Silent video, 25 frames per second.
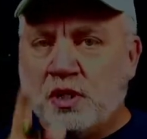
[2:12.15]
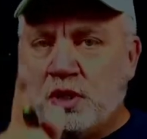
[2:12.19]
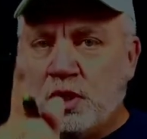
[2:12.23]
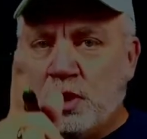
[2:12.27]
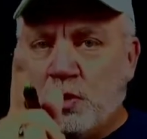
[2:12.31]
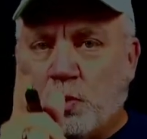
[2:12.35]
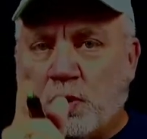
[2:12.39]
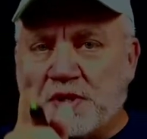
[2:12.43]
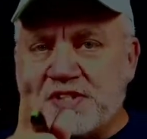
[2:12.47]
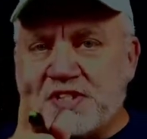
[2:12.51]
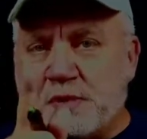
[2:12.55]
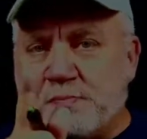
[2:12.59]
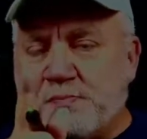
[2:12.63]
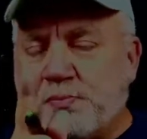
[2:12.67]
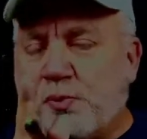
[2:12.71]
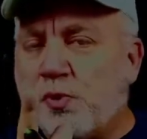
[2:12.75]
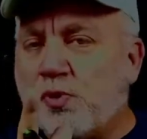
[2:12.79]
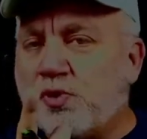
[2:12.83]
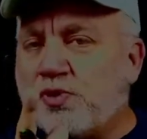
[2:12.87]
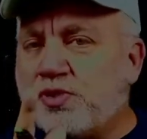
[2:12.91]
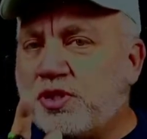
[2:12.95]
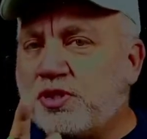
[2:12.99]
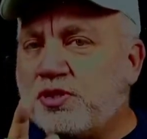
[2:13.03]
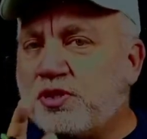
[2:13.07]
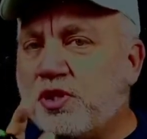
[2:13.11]
What's
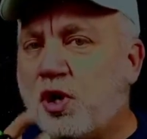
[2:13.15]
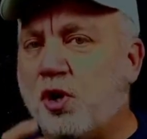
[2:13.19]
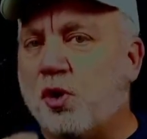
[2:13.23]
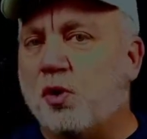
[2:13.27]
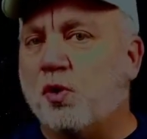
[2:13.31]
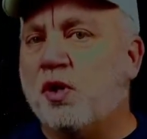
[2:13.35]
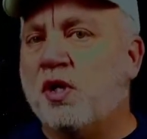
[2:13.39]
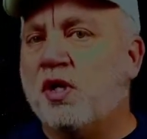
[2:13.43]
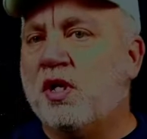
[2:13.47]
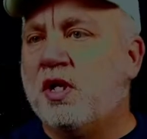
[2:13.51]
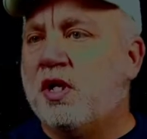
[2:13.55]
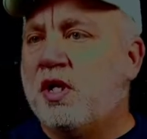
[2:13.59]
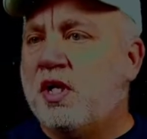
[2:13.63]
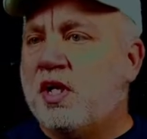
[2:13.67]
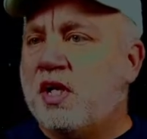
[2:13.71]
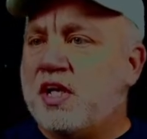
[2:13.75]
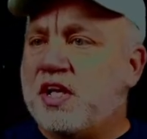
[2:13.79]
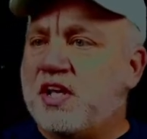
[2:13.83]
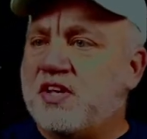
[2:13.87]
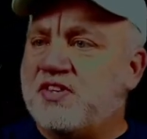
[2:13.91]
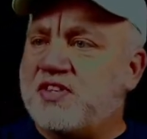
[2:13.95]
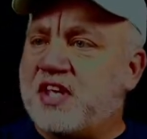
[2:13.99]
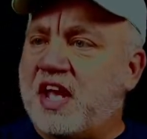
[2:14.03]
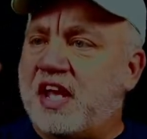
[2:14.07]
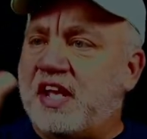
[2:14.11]
important to know
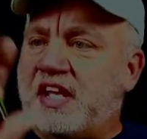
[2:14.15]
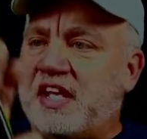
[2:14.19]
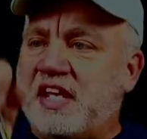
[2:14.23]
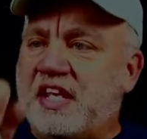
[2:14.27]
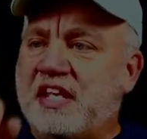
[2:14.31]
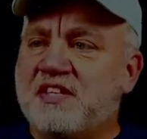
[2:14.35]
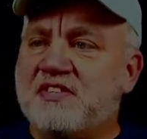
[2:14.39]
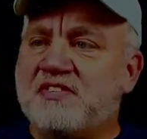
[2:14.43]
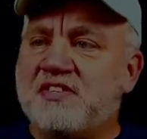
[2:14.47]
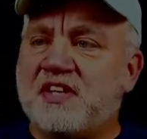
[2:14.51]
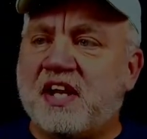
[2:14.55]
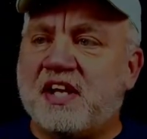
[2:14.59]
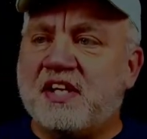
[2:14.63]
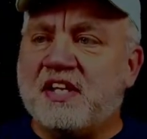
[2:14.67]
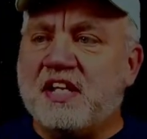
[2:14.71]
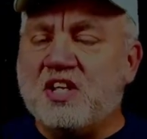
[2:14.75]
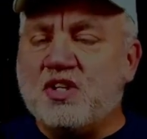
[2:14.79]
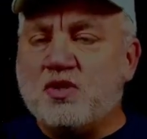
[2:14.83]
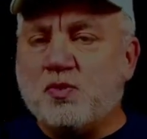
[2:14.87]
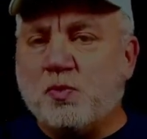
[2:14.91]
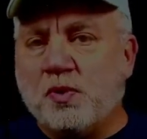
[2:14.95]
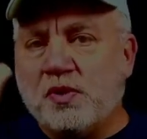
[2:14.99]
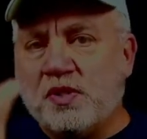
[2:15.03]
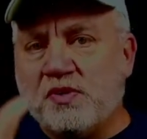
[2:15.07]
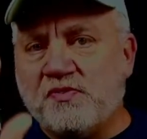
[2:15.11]
is that inside each
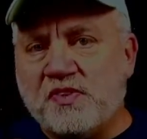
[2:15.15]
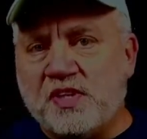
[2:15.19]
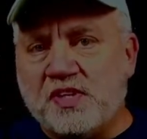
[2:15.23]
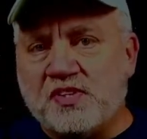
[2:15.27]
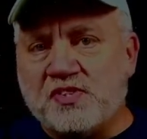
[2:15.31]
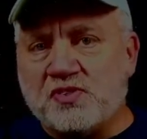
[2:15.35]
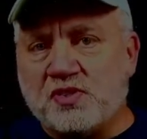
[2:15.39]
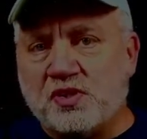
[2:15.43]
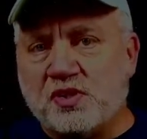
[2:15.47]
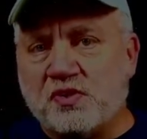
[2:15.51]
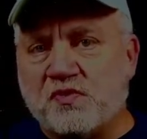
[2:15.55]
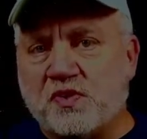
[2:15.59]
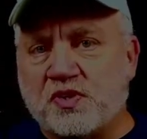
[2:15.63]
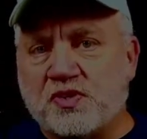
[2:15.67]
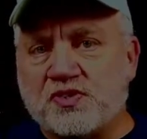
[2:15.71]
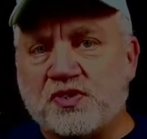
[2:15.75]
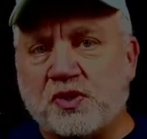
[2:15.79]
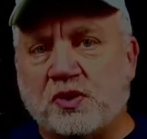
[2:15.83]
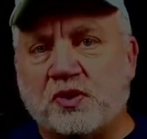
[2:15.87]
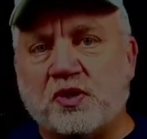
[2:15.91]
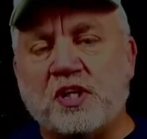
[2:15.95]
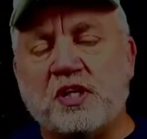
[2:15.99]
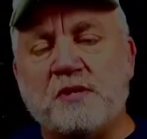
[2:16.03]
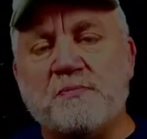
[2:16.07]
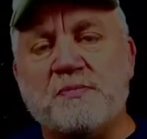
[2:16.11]
one of these servers are
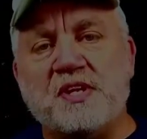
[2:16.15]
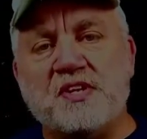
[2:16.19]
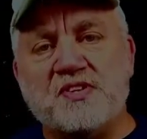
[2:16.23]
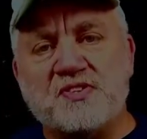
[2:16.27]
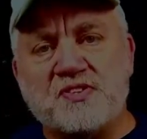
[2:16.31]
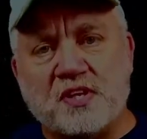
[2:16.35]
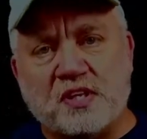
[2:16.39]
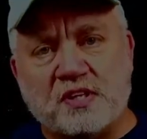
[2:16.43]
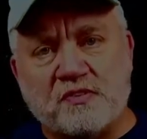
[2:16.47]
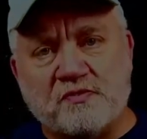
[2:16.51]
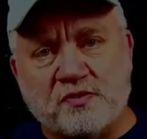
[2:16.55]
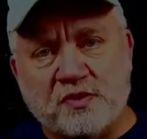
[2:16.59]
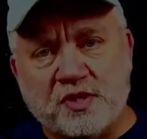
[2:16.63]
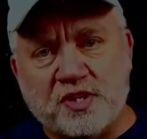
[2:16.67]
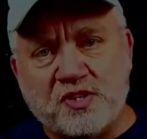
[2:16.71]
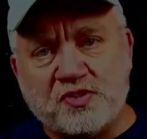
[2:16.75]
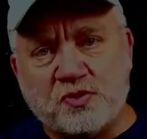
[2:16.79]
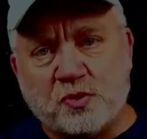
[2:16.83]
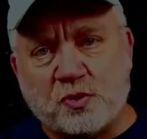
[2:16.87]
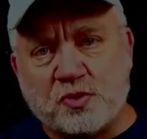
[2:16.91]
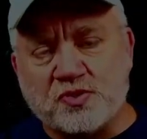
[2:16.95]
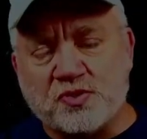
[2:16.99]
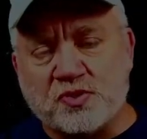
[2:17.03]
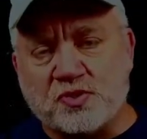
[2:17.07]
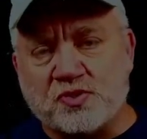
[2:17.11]
going to be a set of
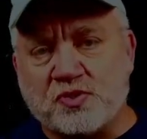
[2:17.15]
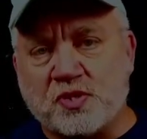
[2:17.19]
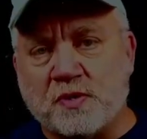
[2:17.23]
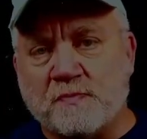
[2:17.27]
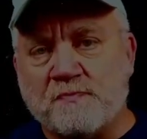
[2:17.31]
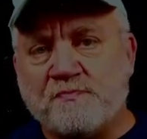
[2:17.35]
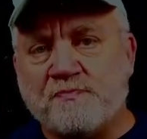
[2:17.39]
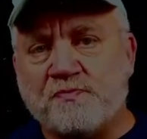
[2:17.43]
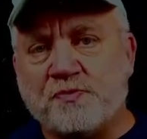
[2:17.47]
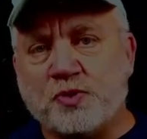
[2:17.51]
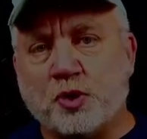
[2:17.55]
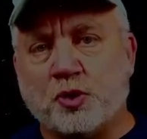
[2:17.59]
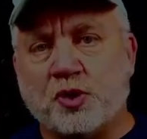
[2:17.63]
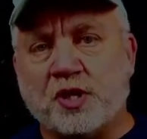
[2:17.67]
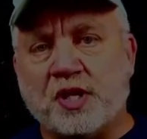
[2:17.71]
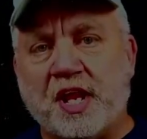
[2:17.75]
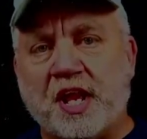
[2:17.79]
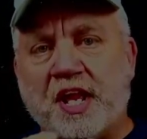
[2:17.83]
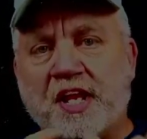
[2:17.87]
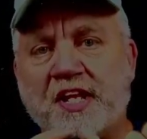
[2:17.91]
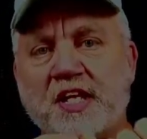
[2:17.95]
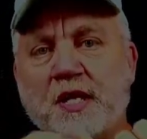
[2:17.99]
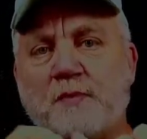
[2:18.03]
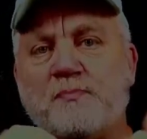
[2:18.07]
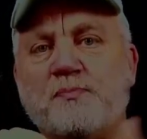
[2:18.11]
resources. You're going to
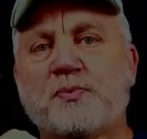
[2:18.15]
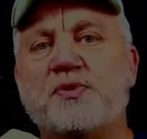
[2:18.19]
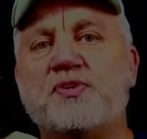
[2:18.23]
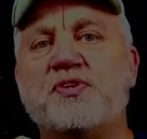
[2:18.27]
end up with the